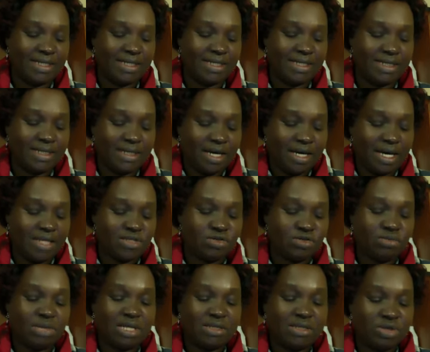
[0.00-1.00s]
And so
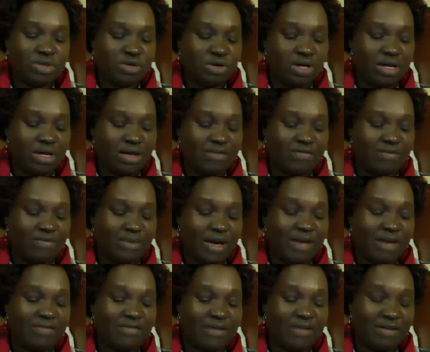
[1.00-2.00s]
multimineral
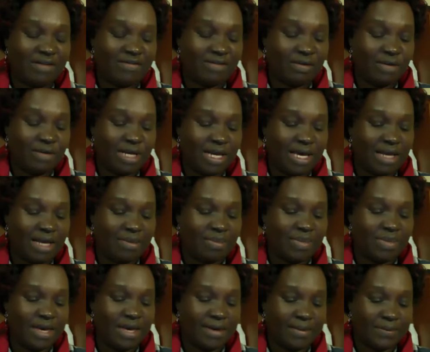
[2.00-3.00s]
alfalfa will help
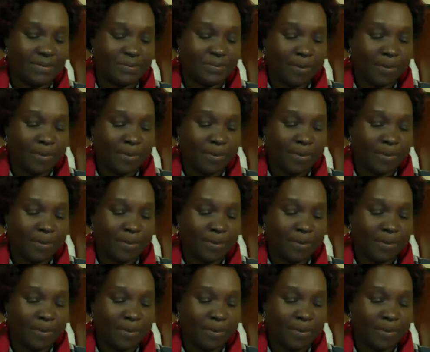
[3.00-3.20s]
there.